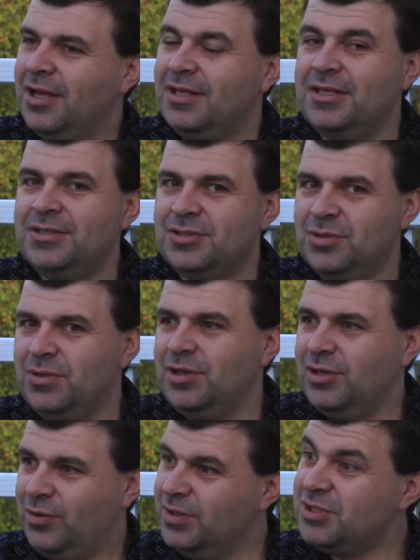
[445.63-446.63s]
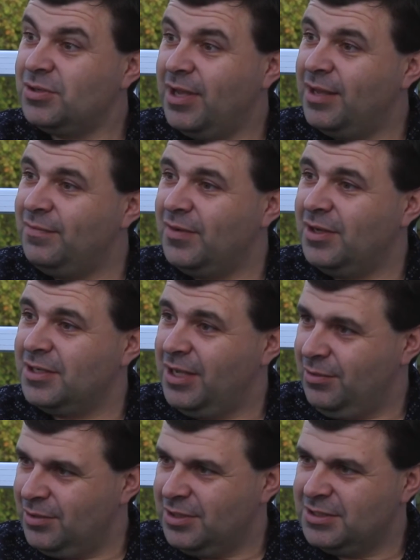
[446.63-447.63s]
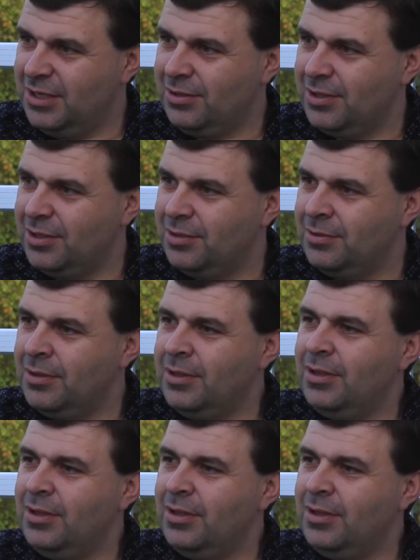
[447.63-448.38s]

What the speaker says: He's doing the Crystal Head vodka out in Ontario.